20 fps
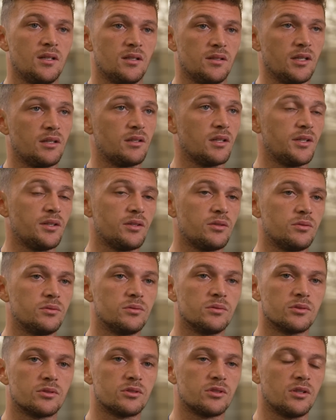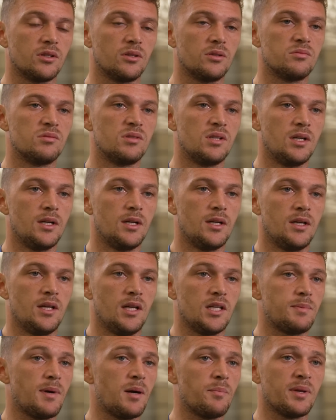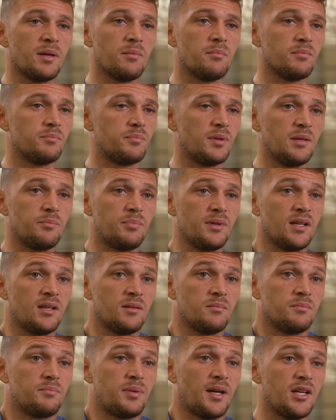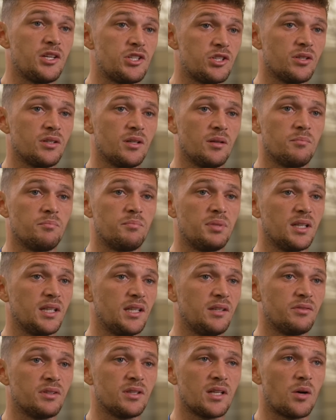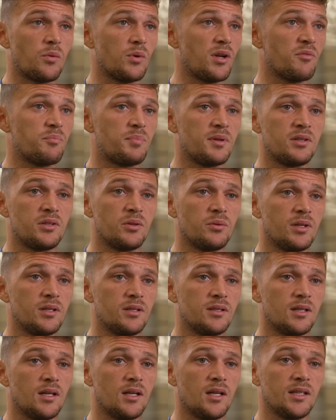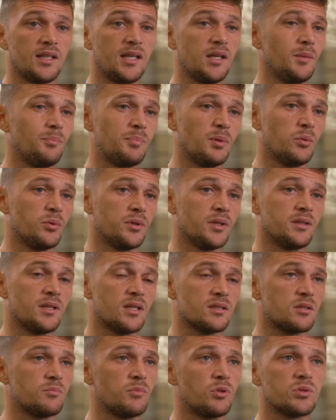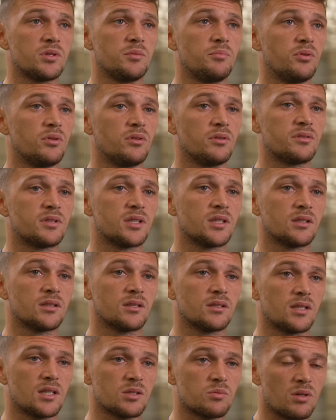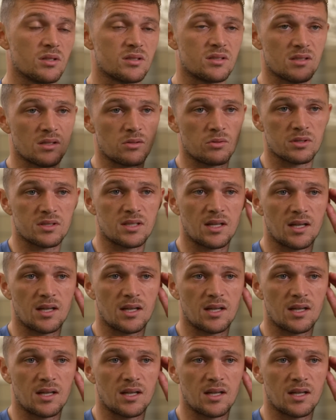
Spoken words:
the clinical. So it's about being patient and believing that we have been doing, and keep building. That's the most important thing. That's what I say all the